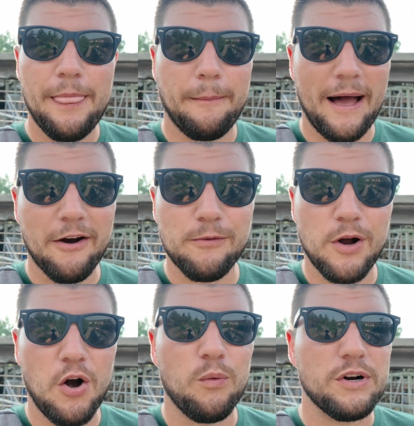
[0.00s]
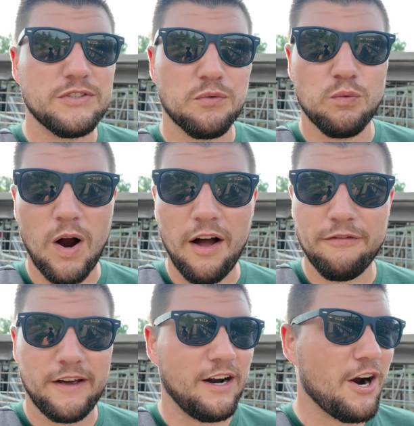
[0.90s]
The back row was
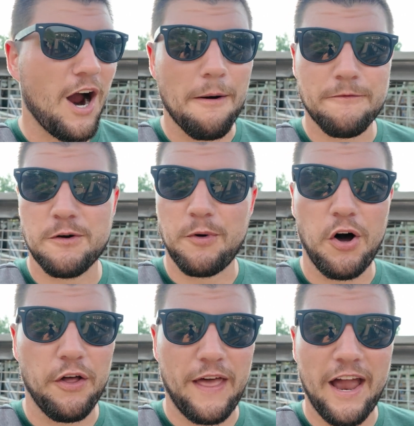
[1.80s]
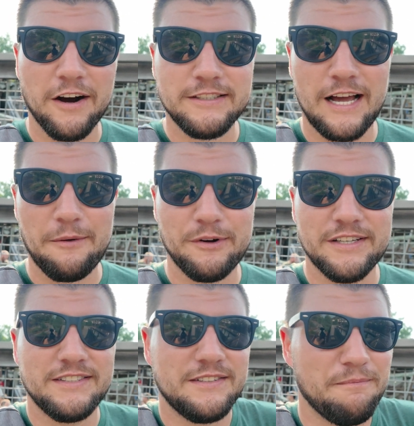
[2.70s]
rough and uncomfortable. The airtime
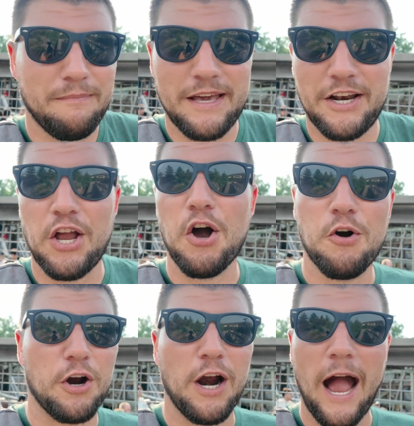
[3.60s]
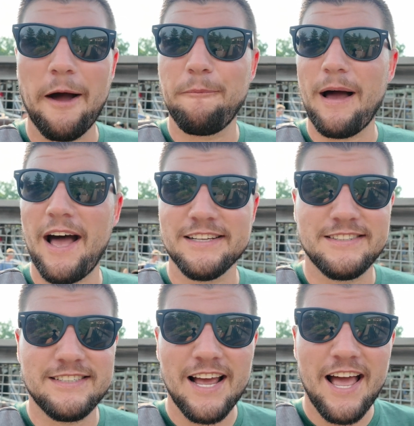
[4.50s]
was mediocre at
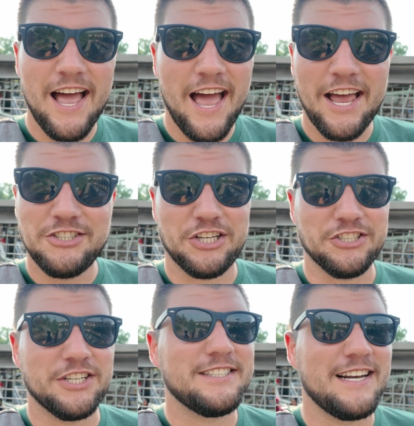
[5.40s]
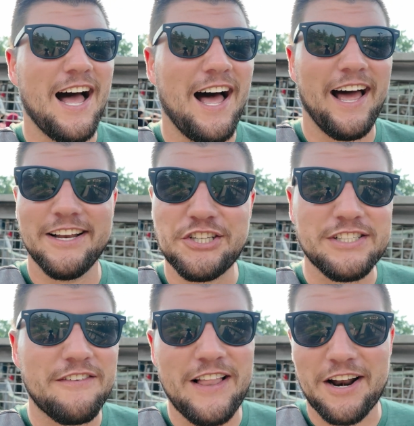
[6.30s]
best. She doesn't
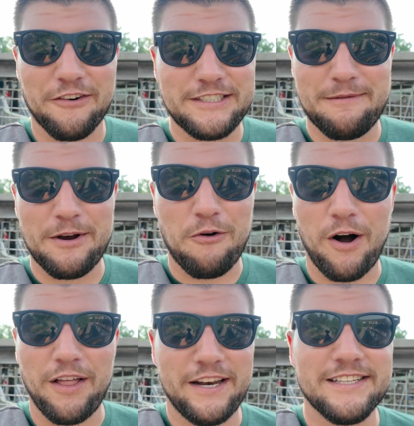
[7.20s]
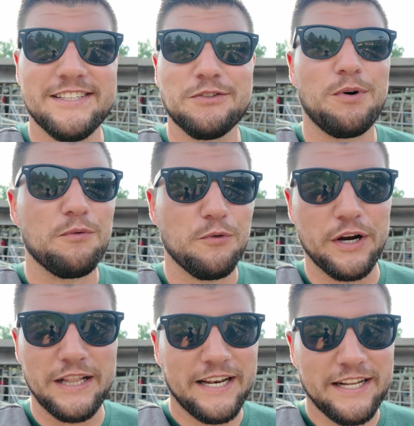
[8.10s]
have a lot of redeeming qualities. This one
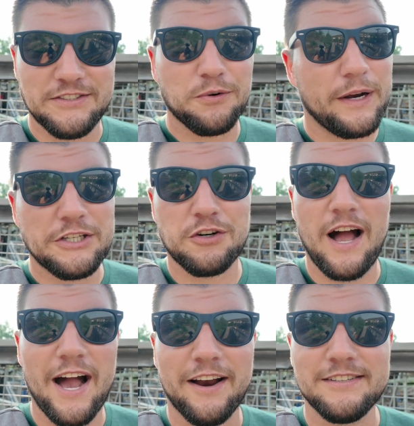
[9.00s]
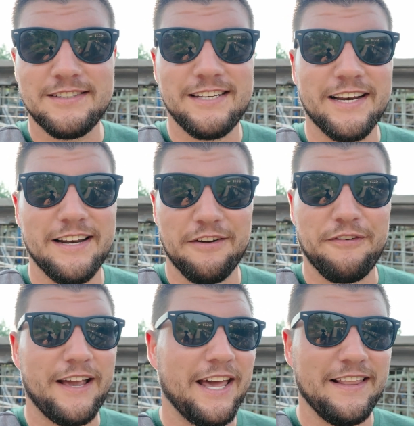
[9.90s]
really needs a retrack
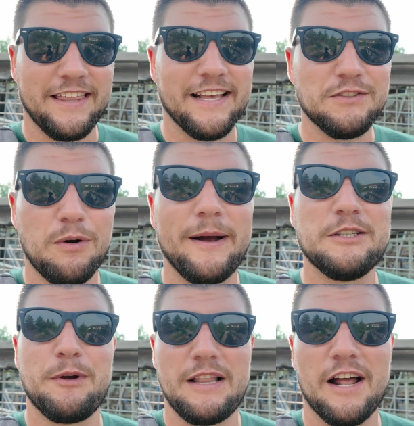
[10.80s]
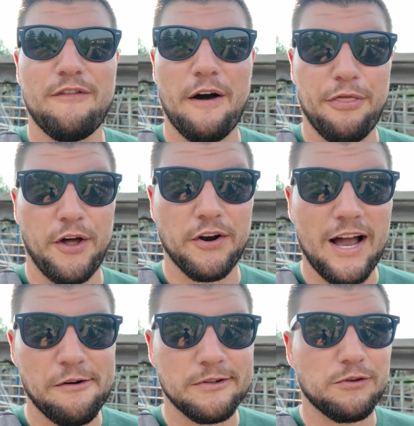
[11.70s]
significantly. This reminds me a lot of how
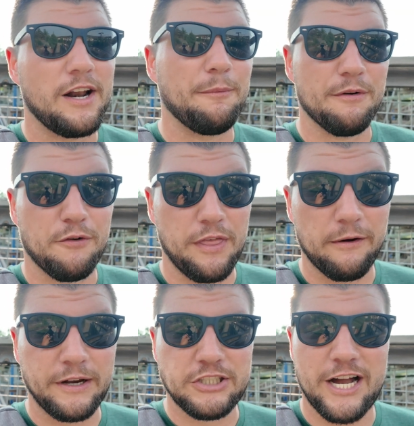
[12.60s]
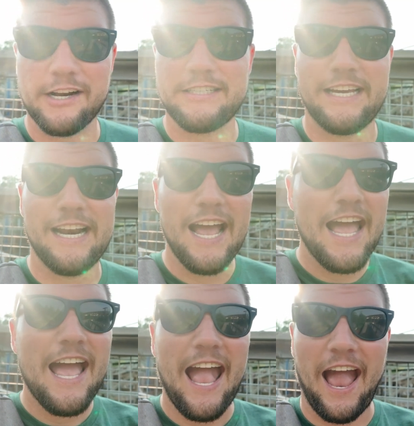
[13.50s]
Thunderhead was running before they retracked it.
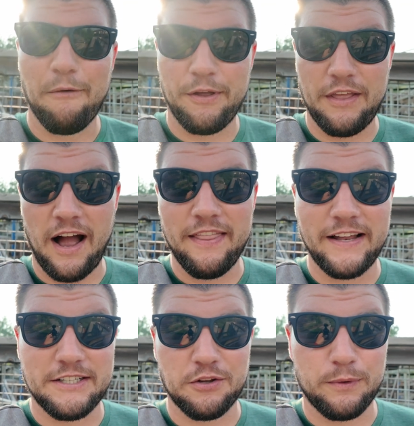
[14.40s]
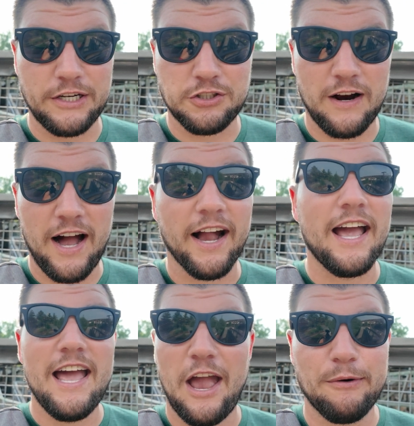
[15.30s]
And when they did the retrack,
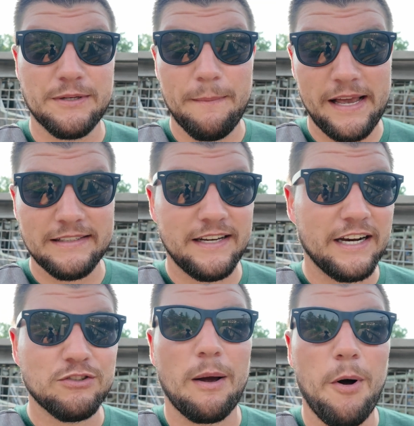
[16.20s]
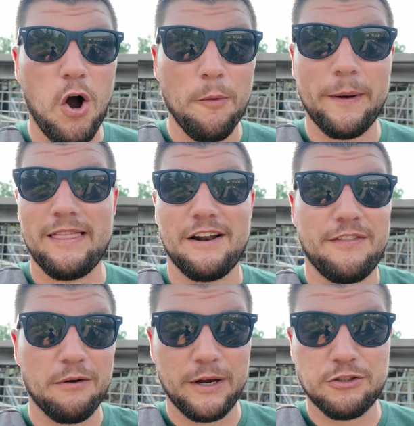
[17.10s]
it was amazing. So I'm hoping that if
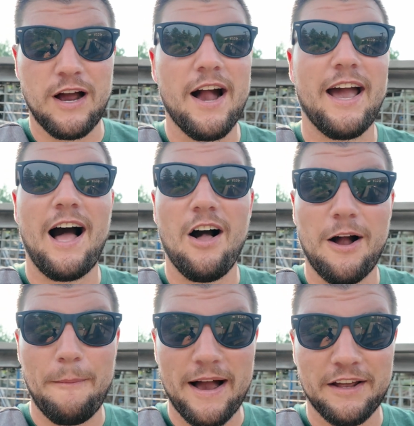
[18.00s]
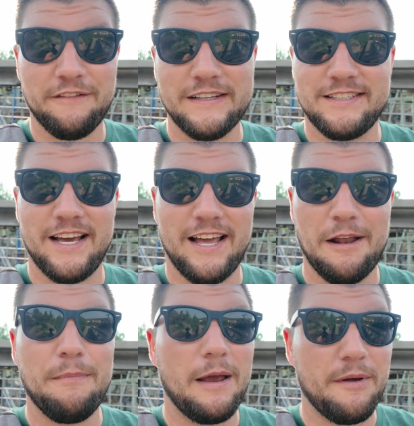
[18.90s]
they retrack it, I'll come back and visit
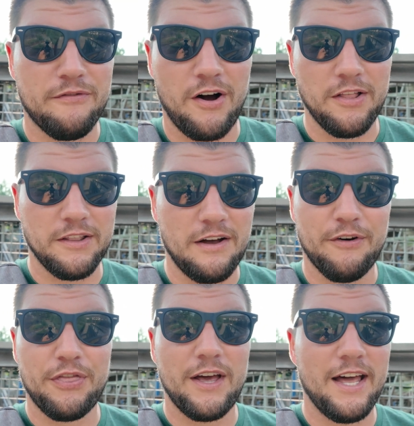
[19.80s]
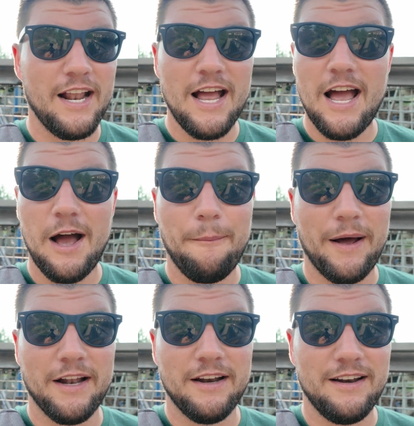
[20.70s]
and maybe fall in love with it.
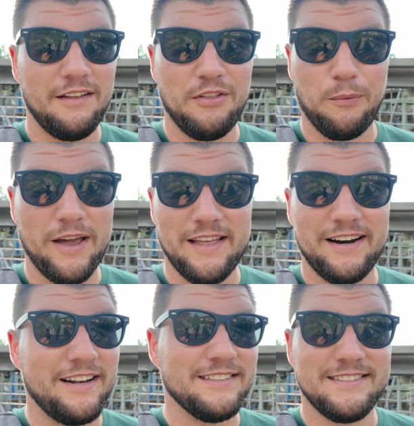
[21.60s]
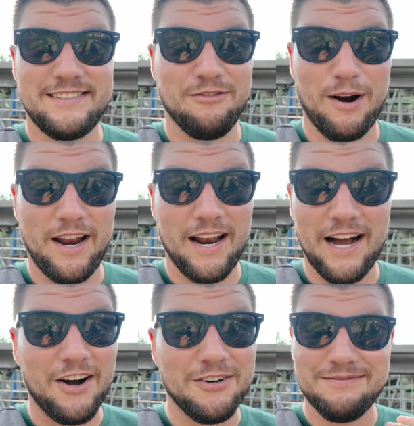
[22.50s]
But the way that it is right
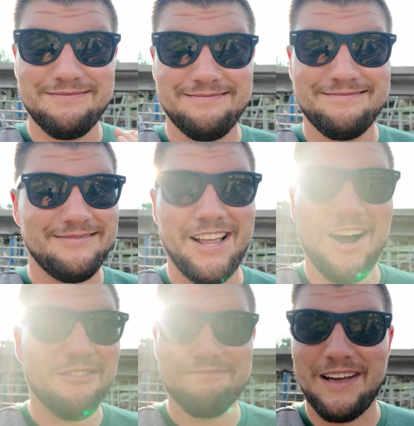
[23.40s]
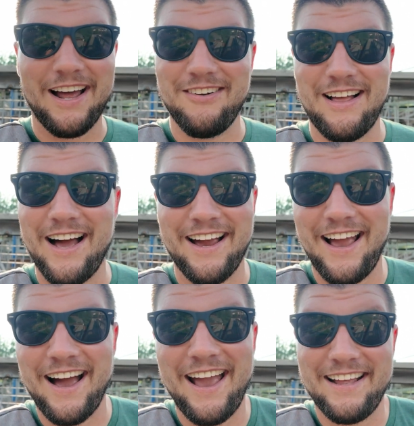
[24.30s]
now, no,
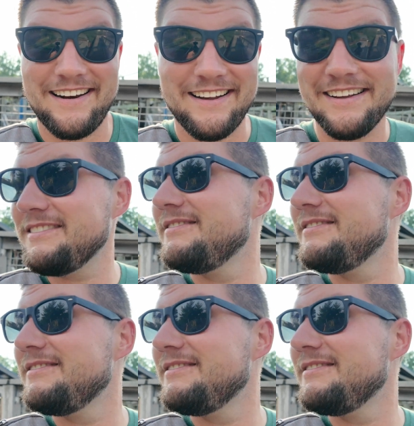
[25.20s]
I hated it.